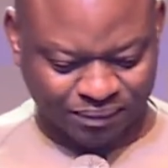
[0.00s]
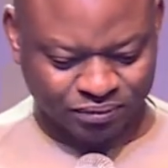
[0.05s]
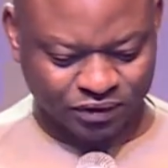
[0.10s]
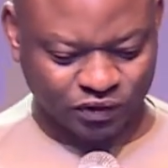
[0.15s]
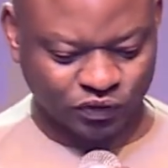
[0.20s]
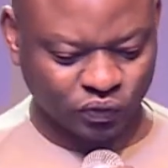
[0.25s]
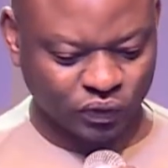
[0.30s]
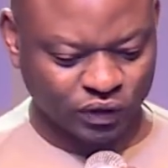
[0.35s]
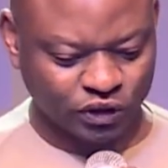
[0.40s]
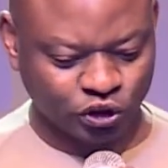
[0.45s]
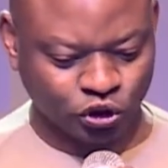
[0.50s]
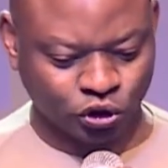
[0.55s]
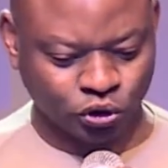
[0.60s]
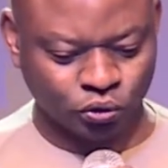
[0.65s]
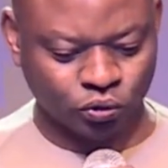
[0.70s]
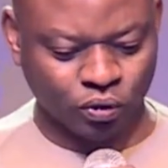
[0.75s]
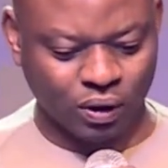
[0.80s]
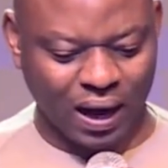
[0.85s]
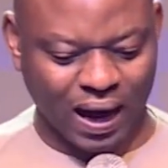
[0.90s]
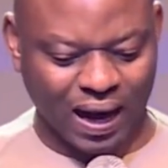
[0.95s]
between
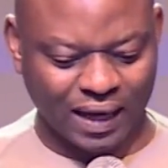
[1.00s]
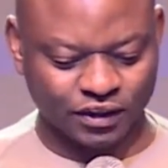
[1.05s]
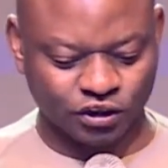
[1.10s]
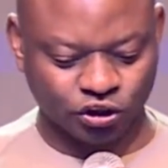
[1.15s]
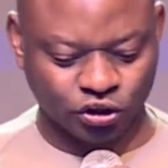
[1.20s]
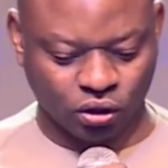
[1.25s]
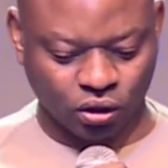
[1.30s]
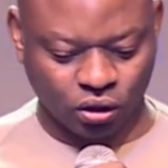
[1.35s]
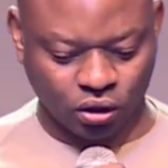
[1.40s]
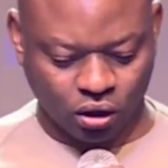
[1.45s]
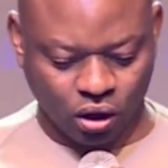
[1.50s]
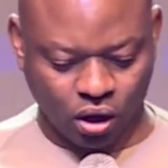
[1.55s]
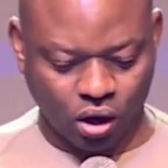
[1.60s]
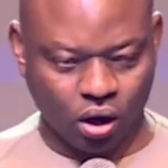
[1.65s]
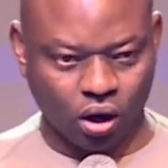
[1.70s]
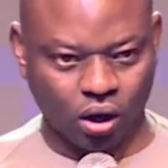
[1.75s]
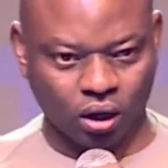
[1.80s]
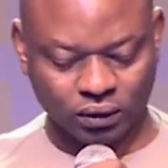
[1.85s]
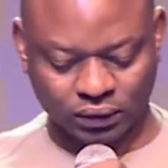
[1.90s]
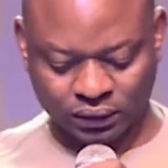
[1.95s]
you and your
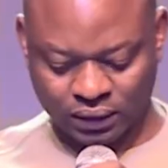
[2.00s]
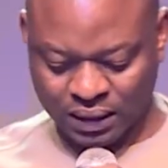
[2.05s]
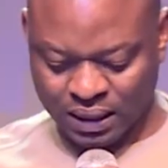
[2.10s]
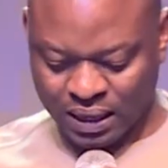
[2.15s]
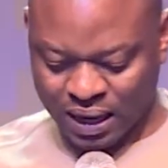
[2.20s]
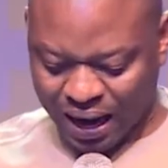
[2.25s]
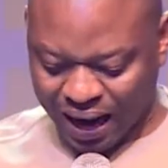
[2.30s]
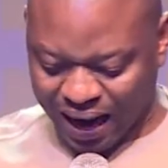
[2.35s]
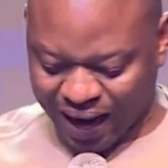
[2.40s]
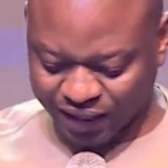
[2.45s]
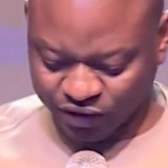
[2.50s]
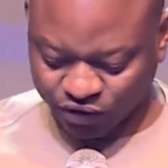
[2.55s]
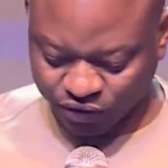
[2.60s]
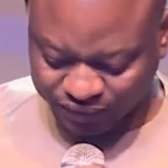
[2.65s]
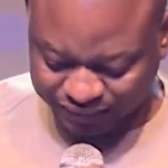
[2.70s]
God, and your